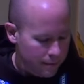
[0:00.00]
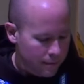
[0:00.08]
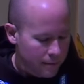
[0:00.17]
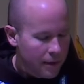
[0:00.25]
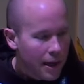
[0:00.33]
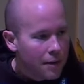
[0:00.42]

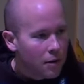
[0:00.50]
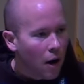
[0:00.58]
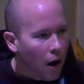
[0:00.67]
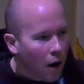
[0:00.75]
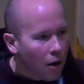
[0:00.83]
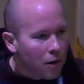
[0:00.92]
Either
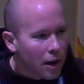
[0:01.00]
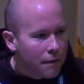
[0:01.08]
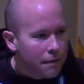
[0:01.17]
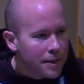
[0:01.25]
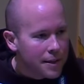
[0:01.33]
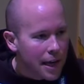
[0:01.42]
all life
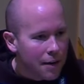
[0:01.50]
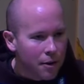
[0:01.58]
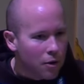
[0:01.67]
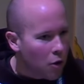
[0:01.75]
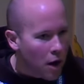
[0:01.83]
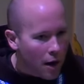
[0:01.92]
is sacred
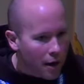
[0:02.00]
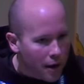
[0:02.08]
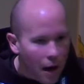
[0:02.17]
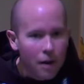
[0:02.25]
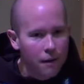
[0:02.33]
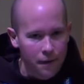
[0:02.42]
or
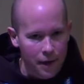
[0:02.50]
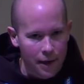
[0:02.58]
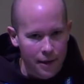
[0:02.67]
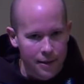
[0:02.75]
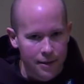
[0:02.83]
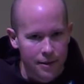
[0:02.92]
none of it
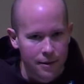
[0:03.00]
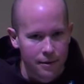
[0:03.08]
is.